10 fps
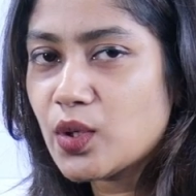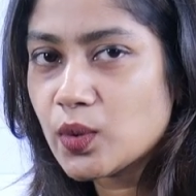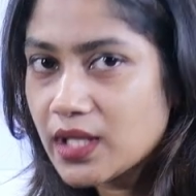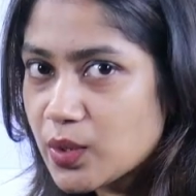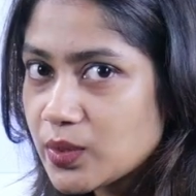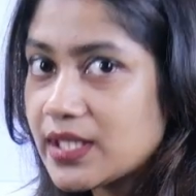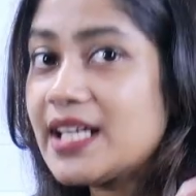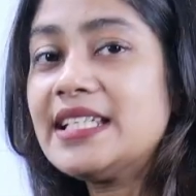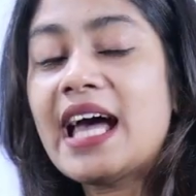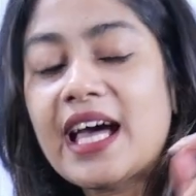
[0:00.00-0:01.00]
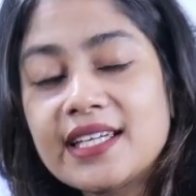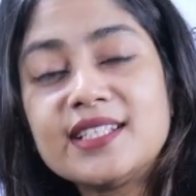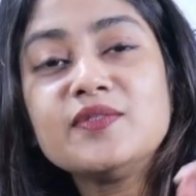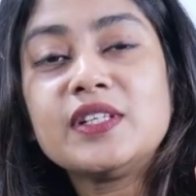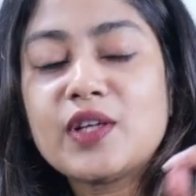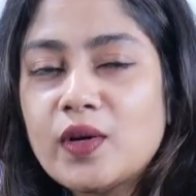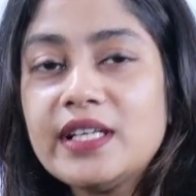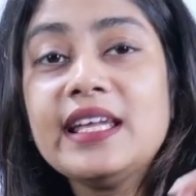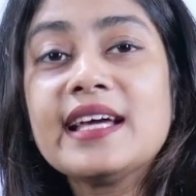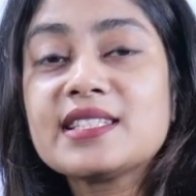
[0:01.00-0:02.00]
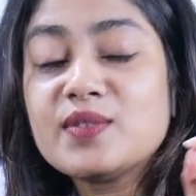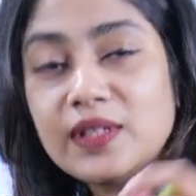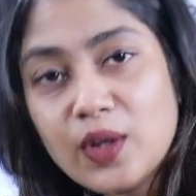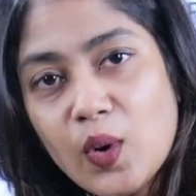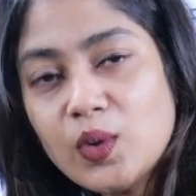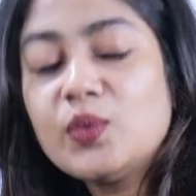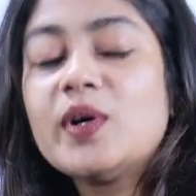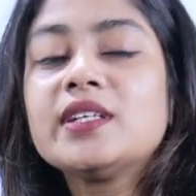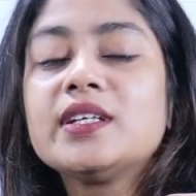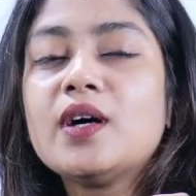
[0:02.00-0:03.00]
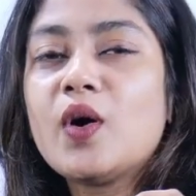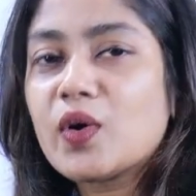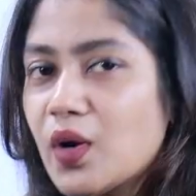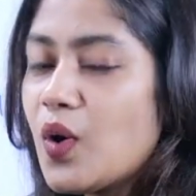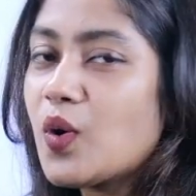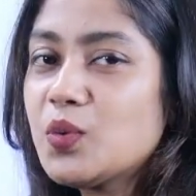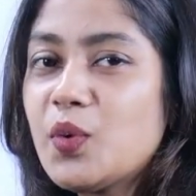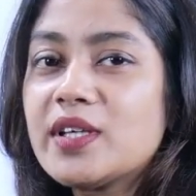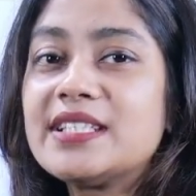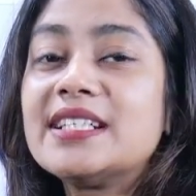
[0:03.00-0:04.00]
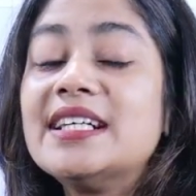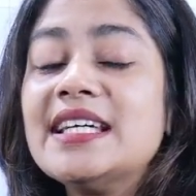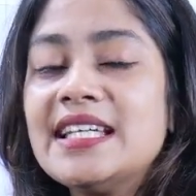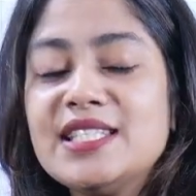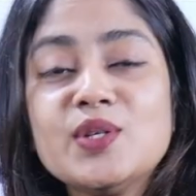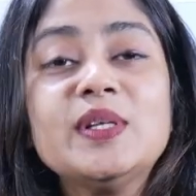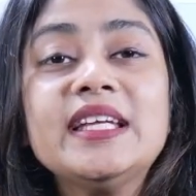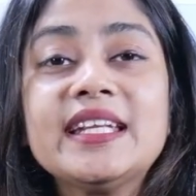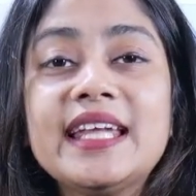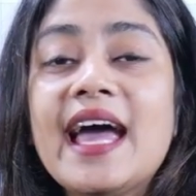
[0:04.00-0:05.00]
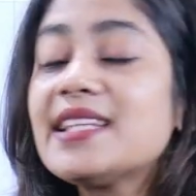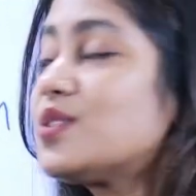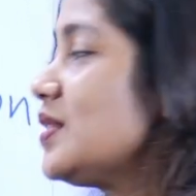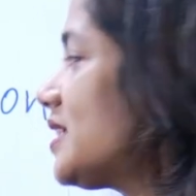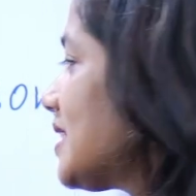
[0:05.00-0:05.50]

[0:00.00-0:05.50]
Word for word: no doubt that iron will not react with cold water or hot water. It only reacts with